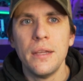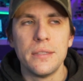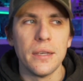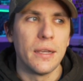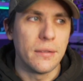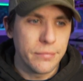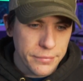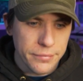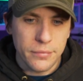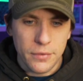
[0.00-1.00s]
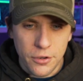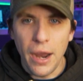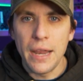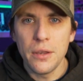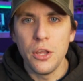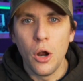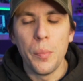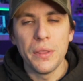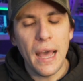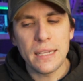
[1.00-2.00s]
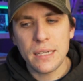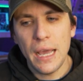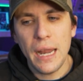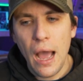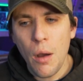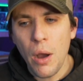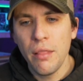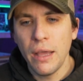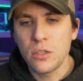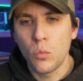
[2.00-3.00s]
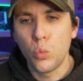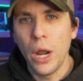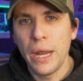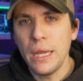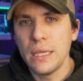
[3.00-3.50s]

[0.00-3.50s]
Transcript: It's like, great, you know, but that's kind of how I like to run it,